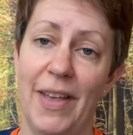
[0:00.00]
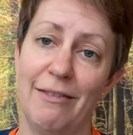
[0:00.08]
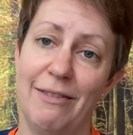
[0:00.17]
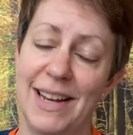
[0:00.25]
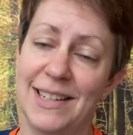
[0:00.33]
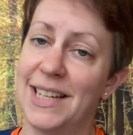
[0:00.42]
that
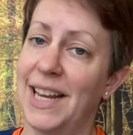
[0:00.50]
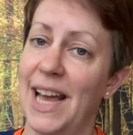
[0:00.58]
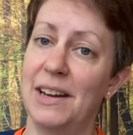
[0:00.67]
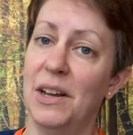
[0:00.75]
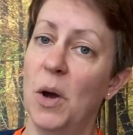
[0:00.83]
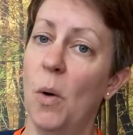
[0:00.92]
race
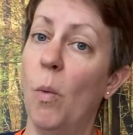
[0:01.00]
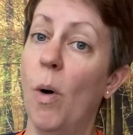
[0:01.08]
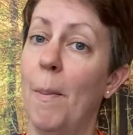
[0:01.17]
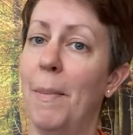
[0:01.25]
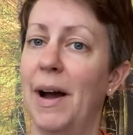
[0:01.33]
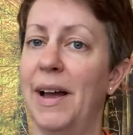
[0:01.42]
again,
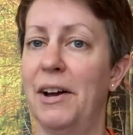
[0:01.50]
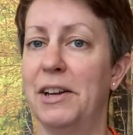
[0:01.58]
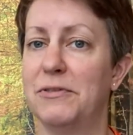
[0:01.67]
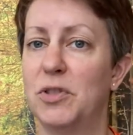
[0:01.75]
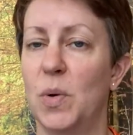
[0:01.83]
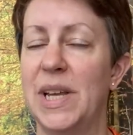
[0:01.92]
what might I
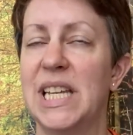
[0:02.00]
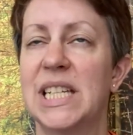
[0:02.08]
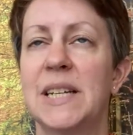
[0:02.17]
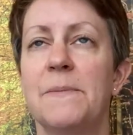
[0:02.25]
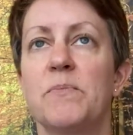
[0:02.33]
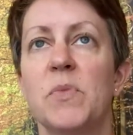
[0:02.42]
have tweaked?